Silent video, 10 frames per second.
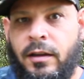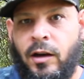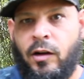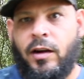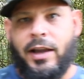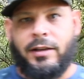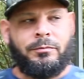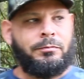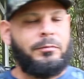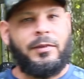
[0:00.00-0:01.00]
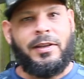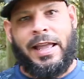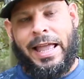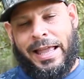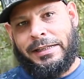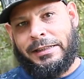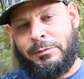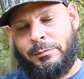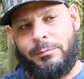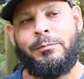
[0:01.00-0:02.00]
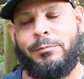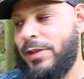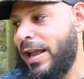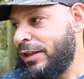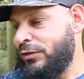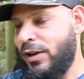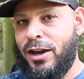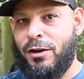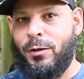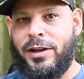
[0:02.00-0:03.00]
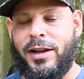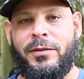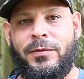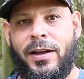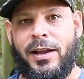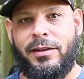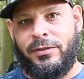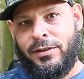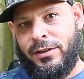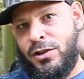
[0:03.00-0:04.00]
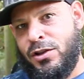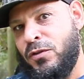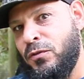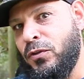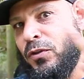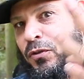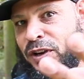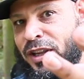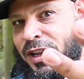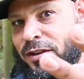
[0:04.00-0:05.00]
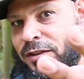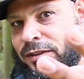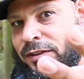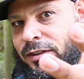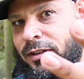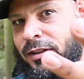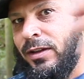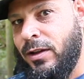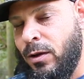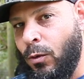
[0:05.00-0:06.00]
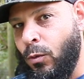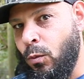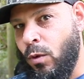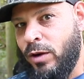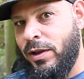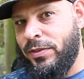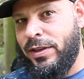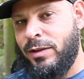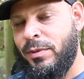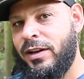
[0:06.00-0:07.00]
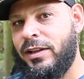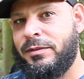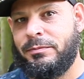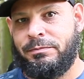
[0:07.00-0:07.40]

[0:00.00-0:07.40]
All right, had this Bass Tracker one ninety-five for three years. What do I think about it?